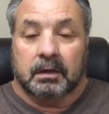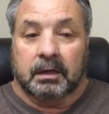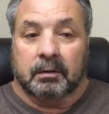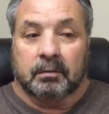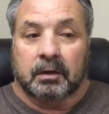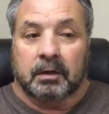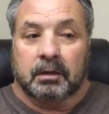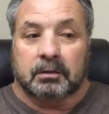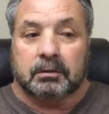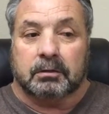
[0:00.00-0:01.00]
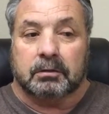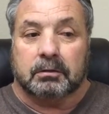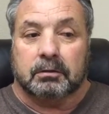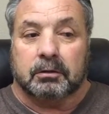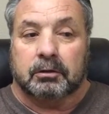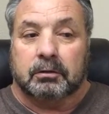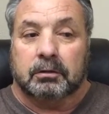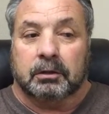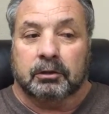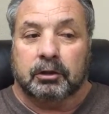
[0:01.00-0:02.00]
It was, the
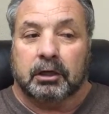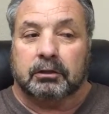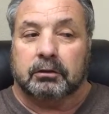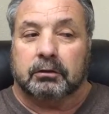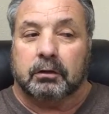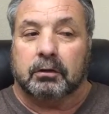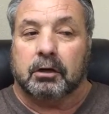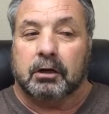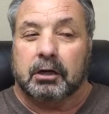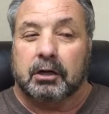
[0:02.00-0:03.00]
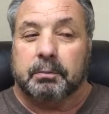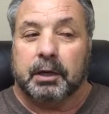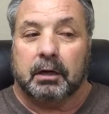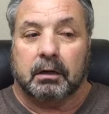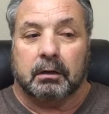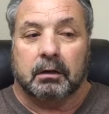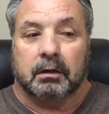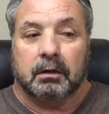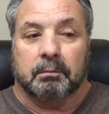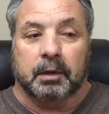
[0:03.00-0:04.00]
injections hurt a little bit,
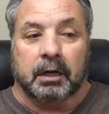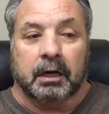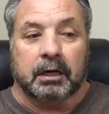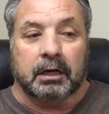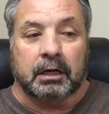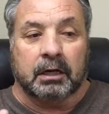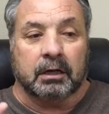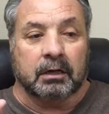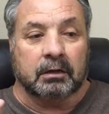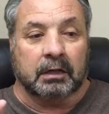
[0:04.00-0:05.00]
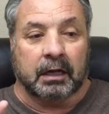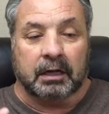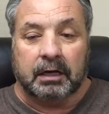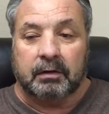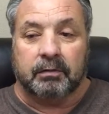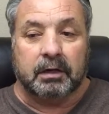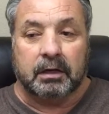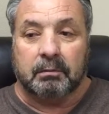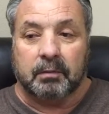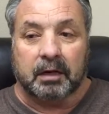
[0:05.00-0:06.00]
but in the
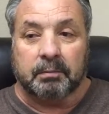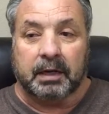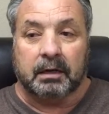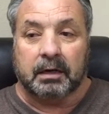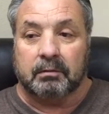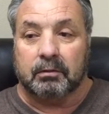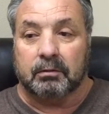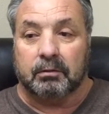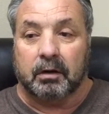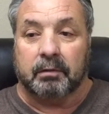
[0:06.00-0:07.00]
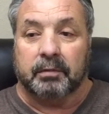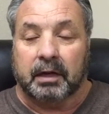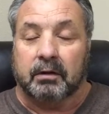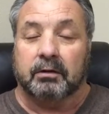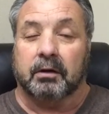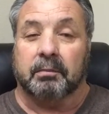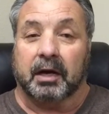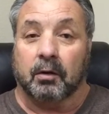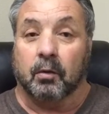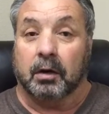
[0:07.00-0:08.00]
evening, my pain level dropped down to
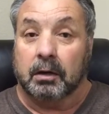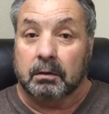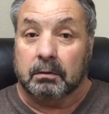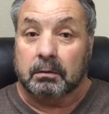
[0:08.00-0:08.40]
about a 1.